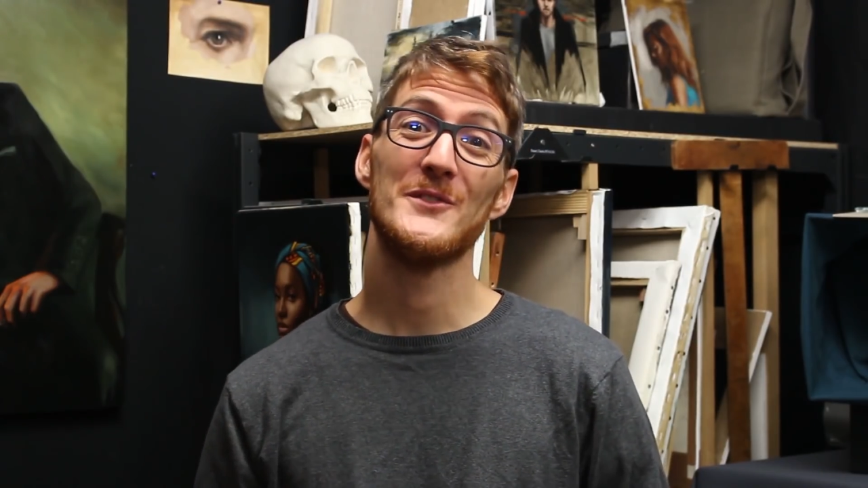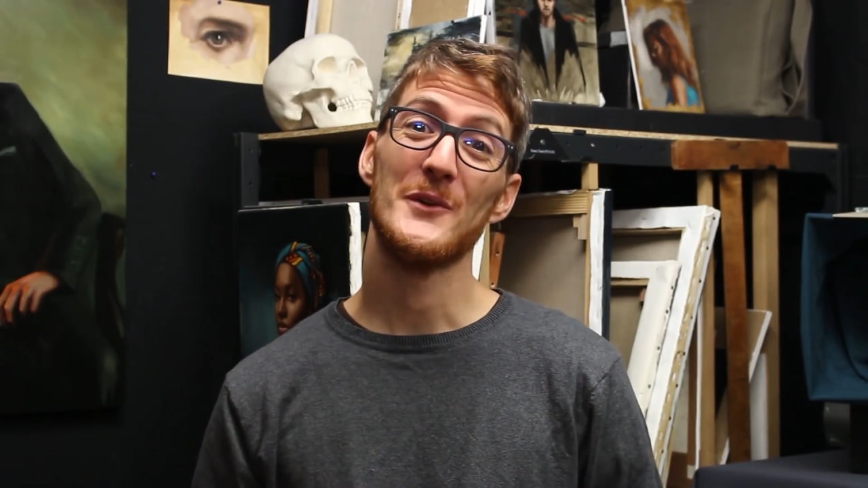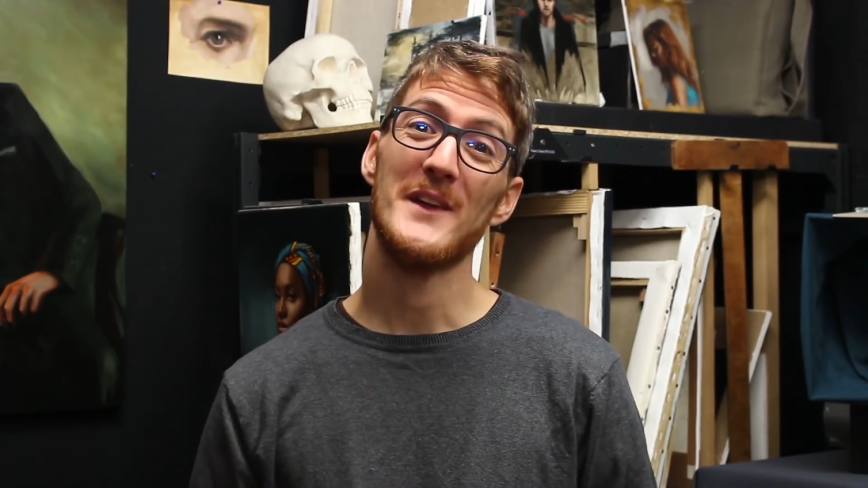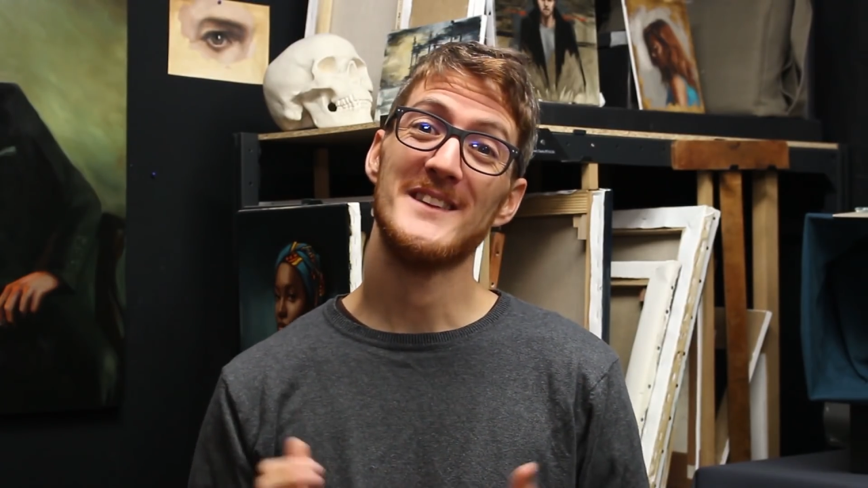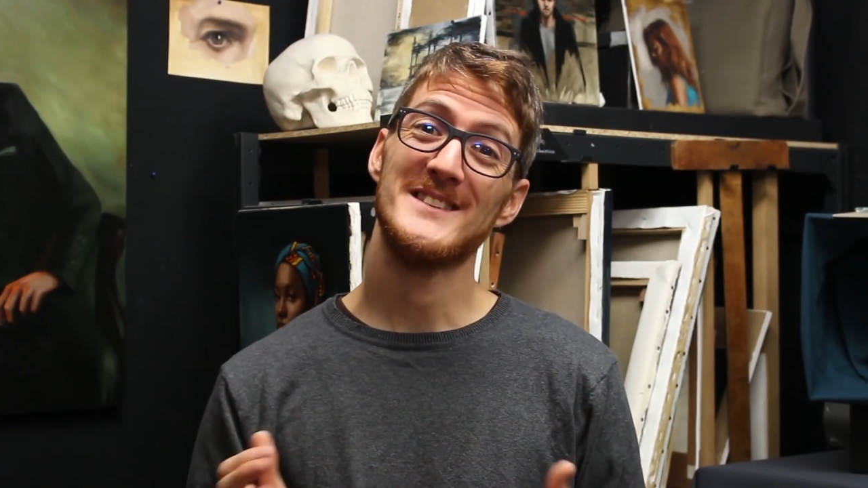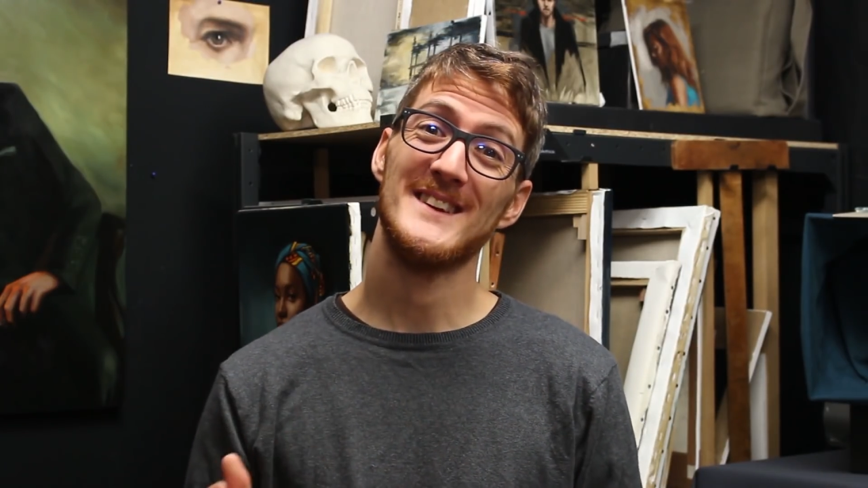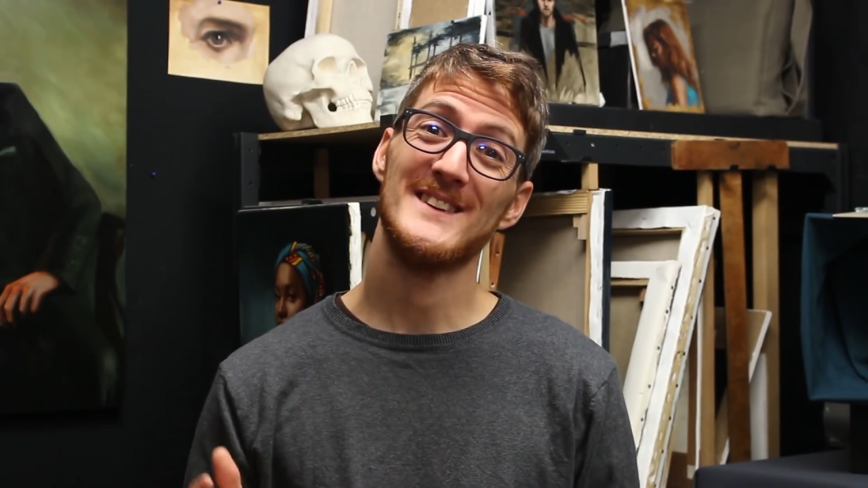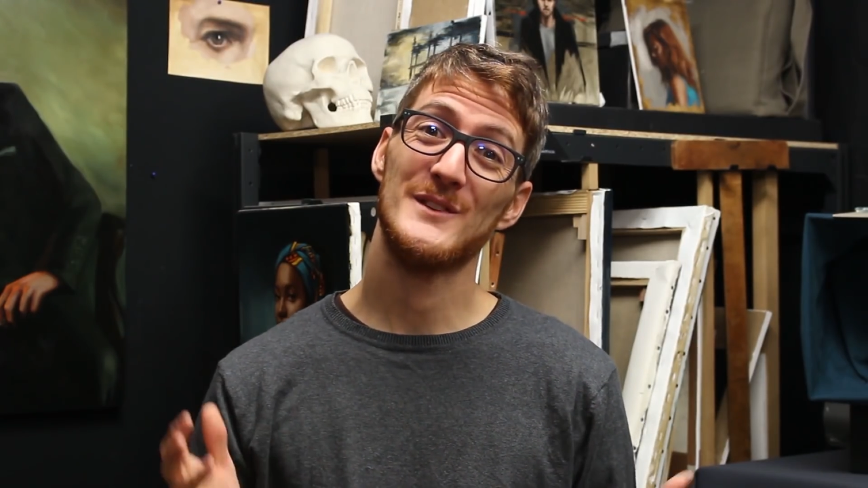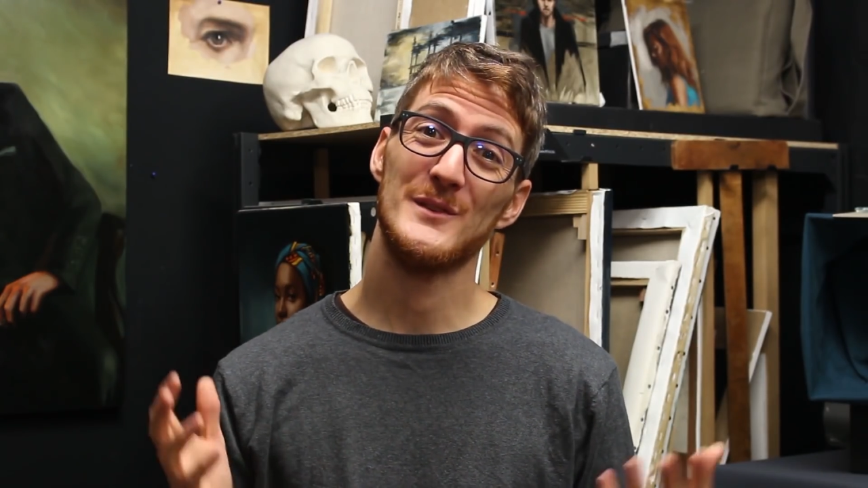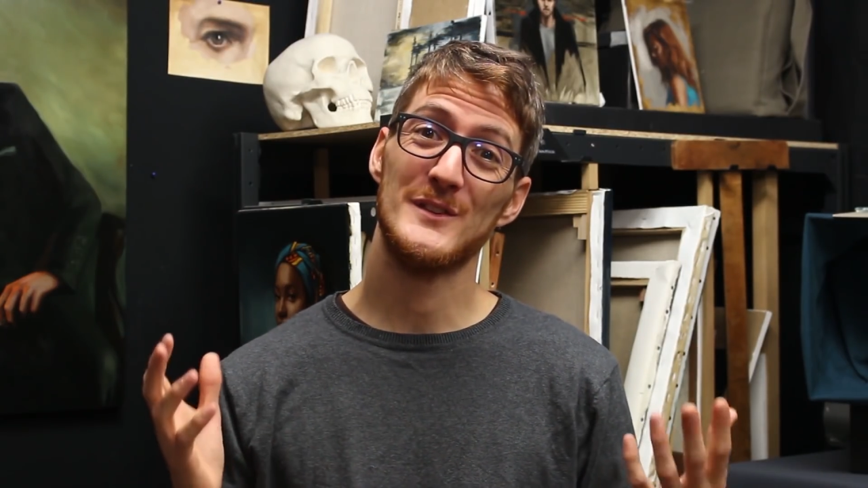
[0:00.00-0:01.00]
don't
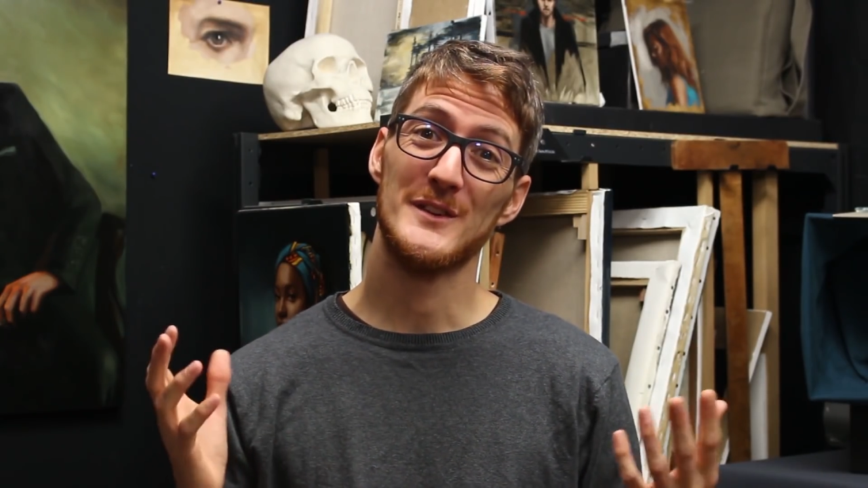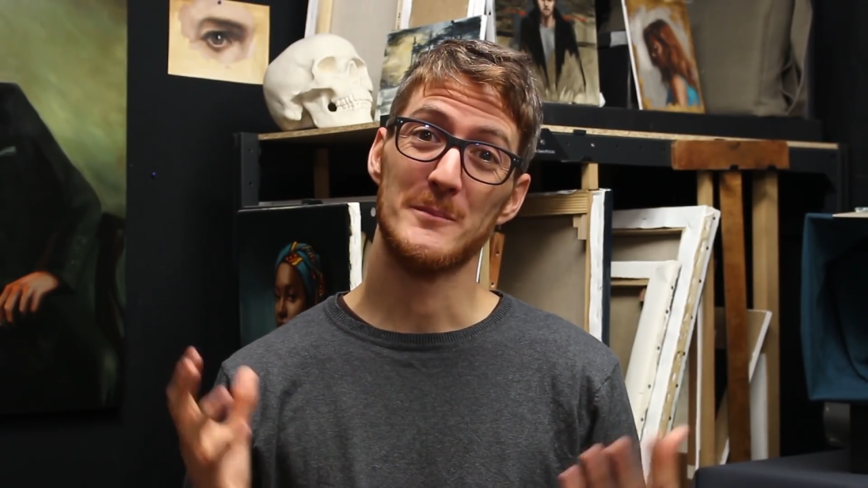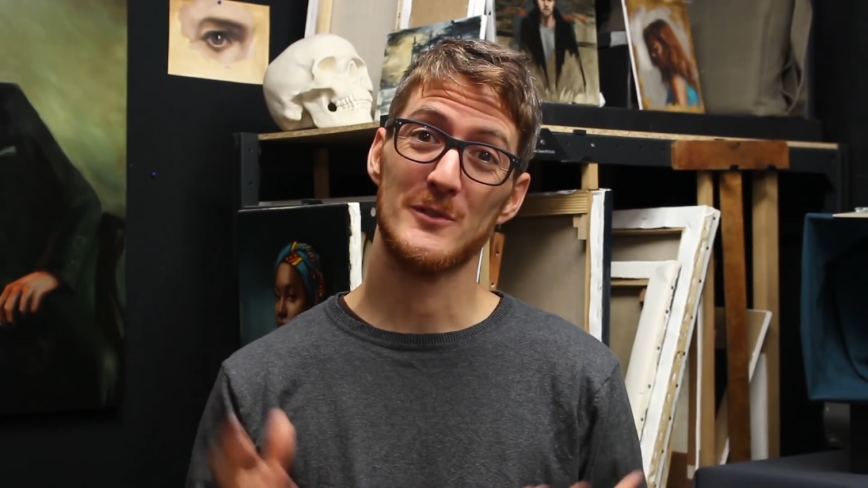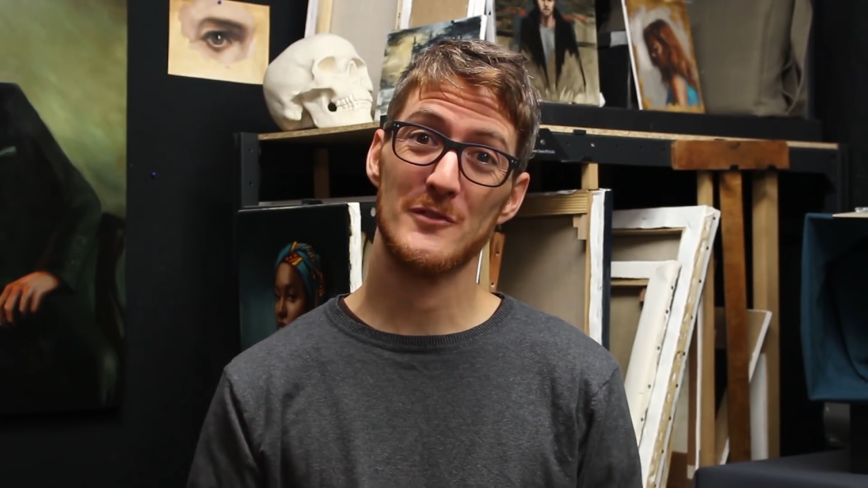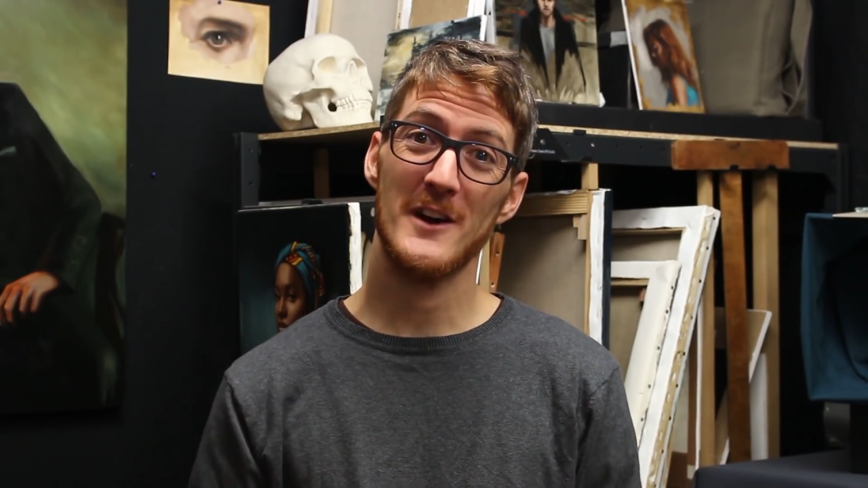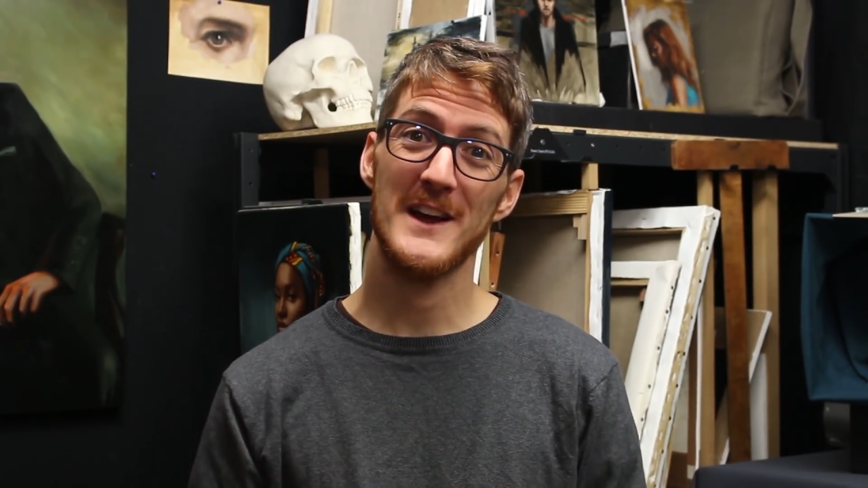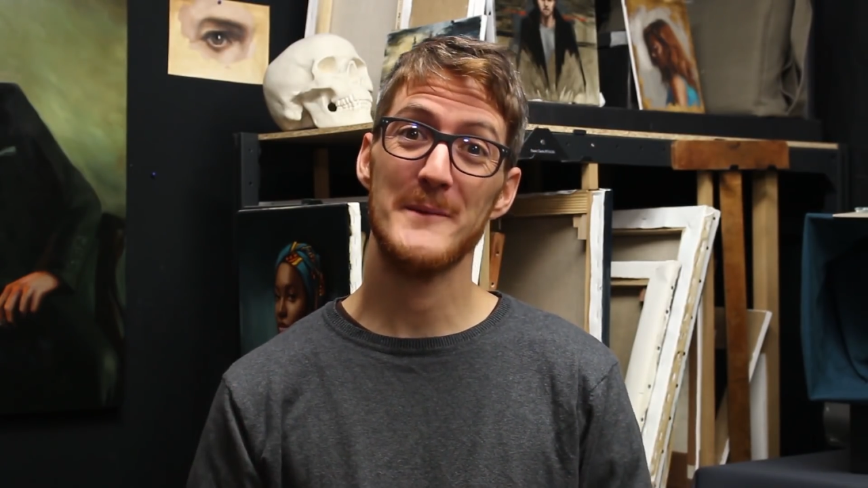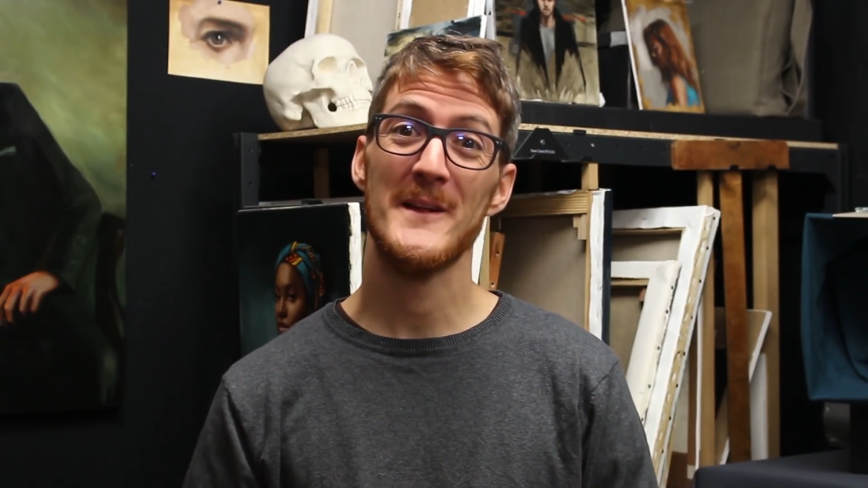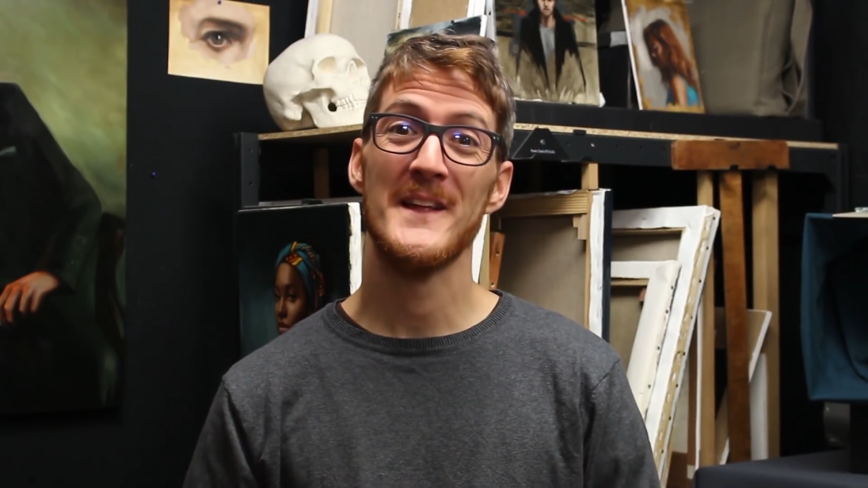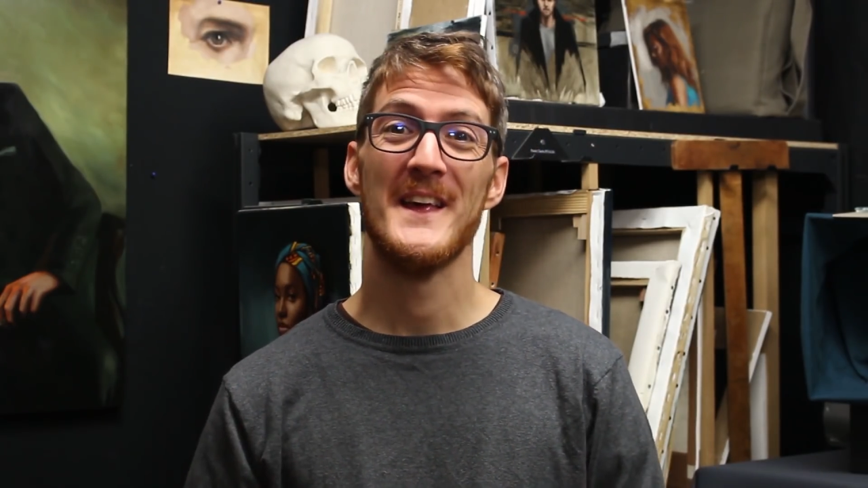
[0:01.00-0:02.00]
hesitate to subscribe,